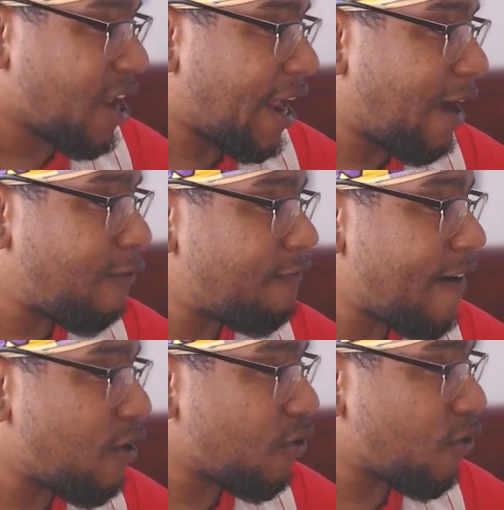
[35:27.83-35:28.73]
How
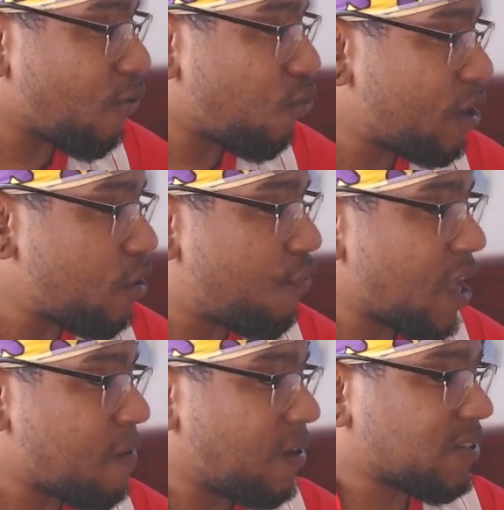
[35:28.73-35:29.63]
about, what do you
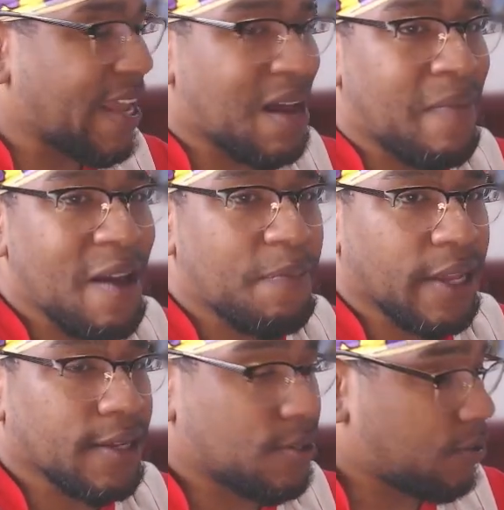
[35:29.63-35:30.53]
think about staying at my
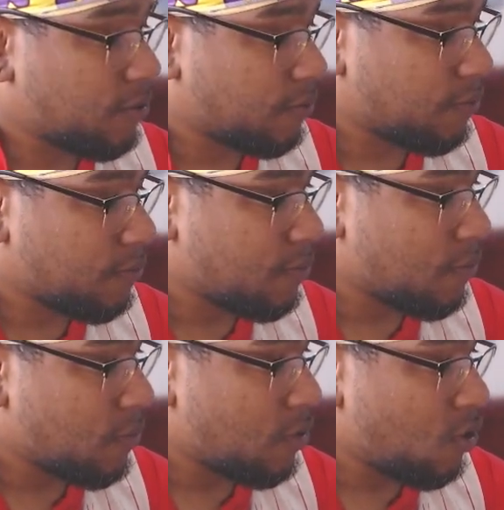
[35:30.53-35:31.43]
place?
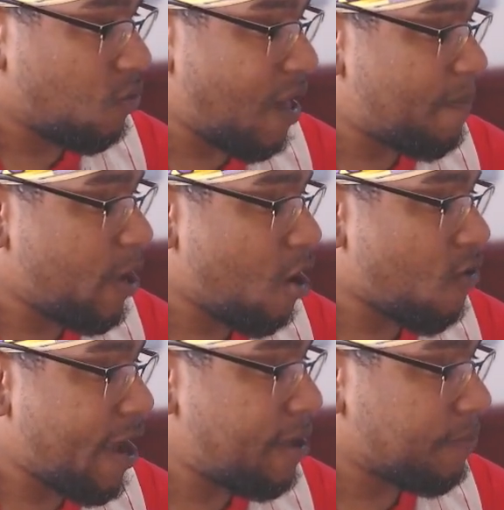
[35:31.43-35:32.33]
Will that be
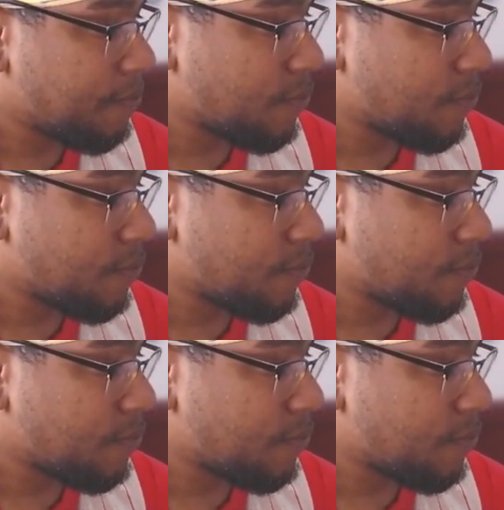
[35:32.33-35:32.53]
alright?